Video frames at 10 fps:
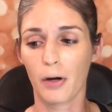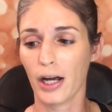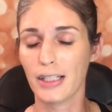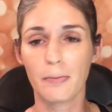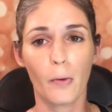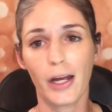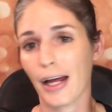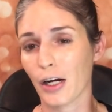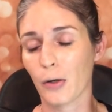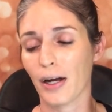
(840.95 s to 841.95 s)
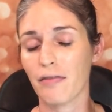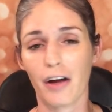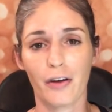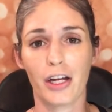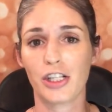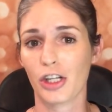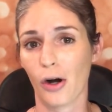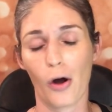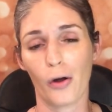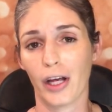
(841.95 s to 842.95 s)
price point and a great
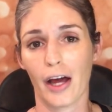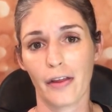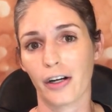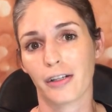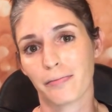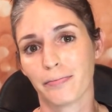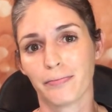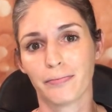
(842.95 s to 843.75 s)
foundation altogether.